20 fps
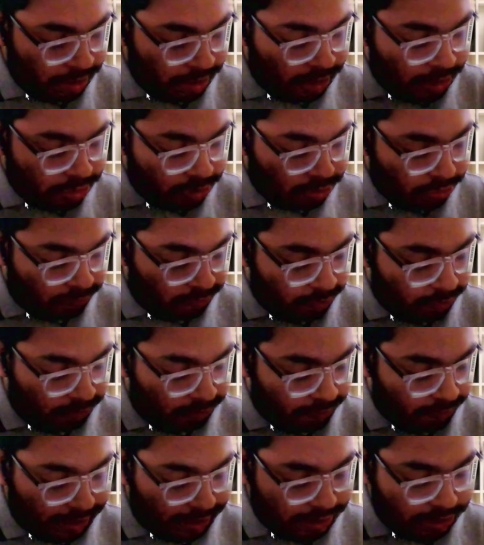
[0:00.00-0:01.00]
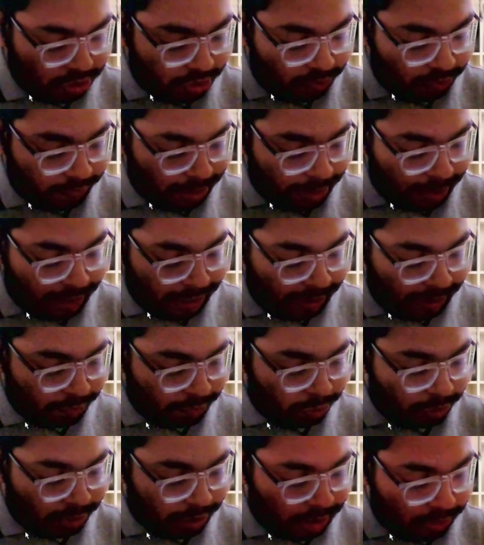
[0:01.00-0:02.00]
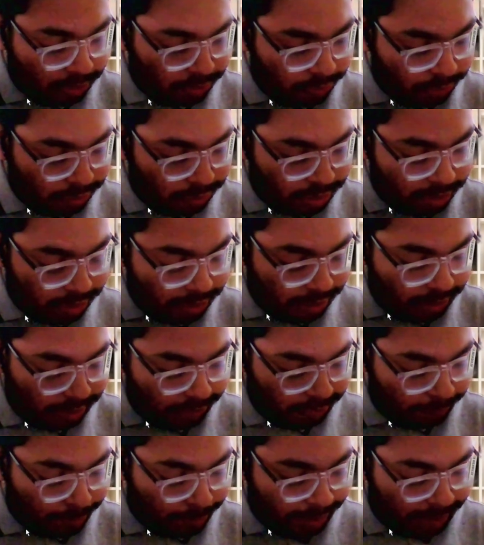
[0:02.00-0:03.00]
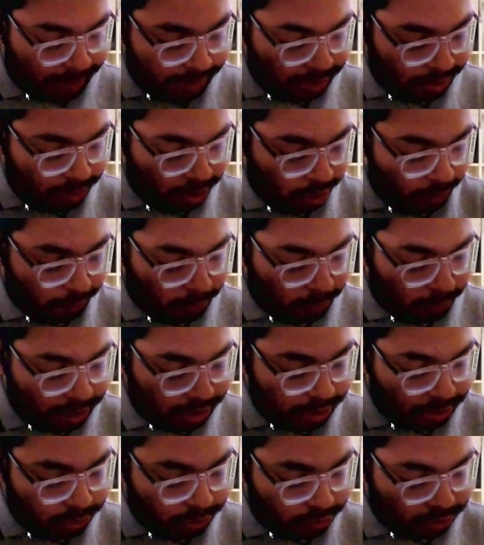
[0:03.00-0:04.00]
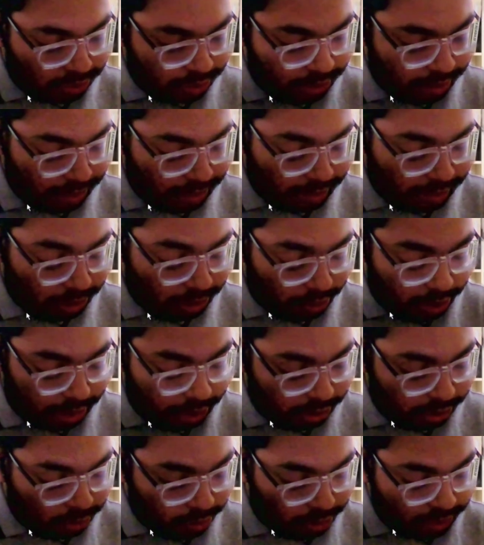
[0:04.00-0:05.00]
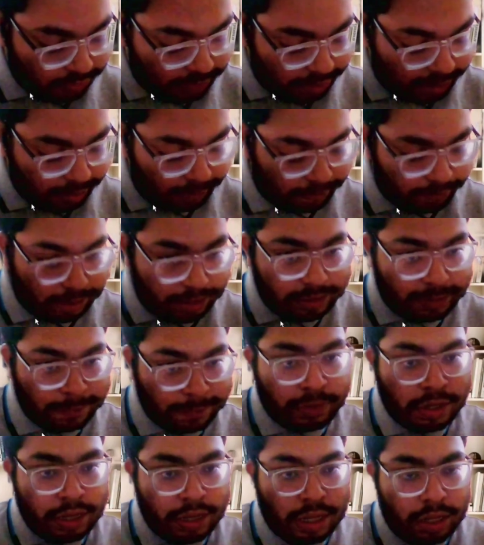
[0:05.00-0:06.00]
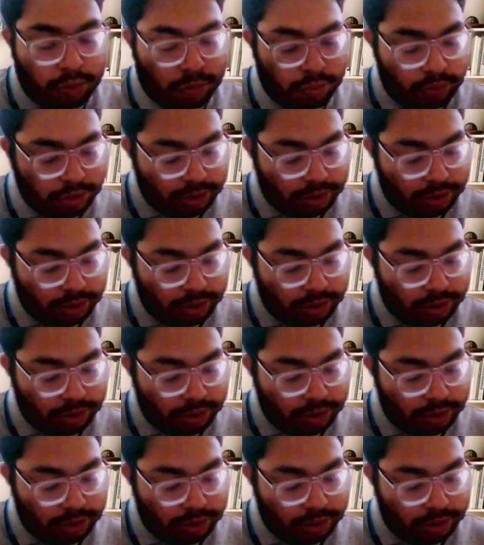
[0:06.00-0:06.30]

So for y0 bar, I have to calculate the mean of only those variables whose